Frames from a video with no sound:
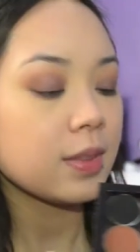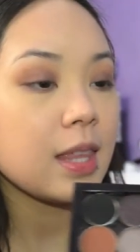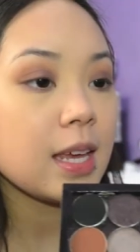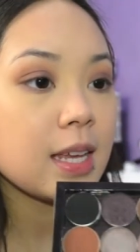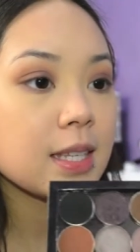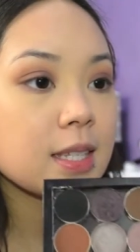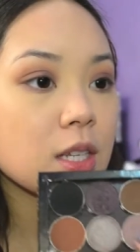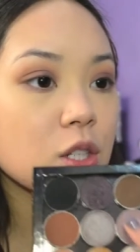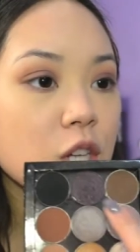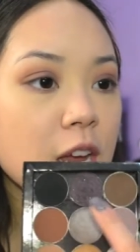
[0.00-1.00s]
this
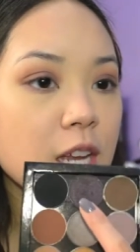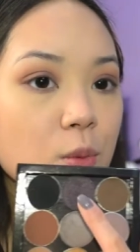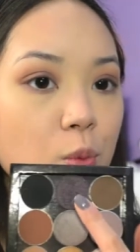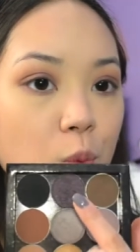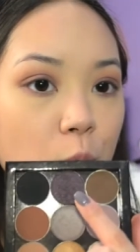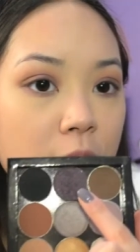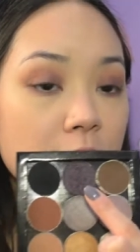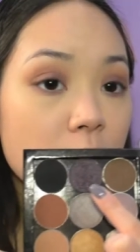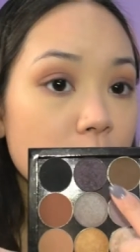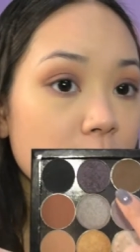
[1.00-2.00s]
shade
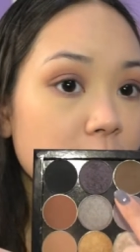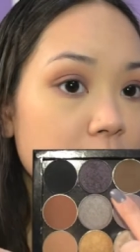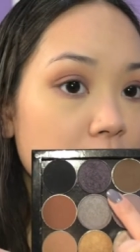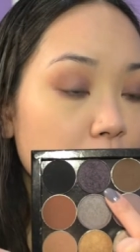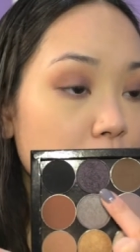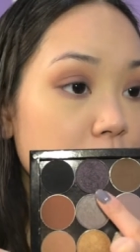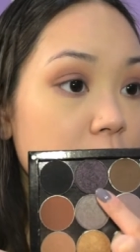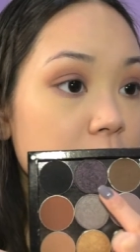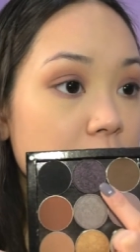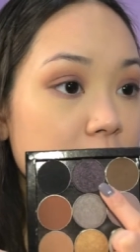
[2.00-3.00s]
right over here, which
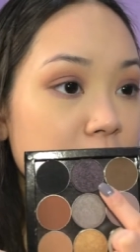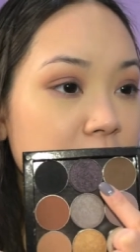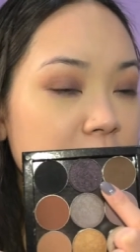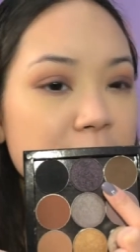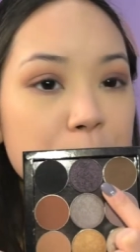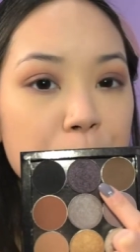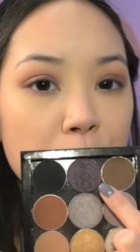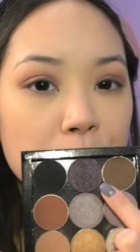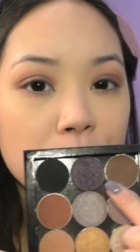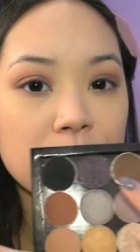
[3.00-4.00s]
is a deep
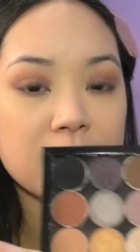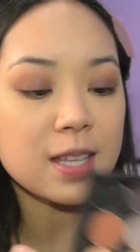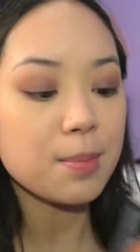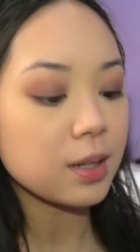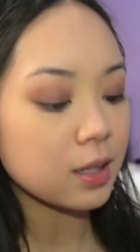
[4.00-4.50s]
purple with some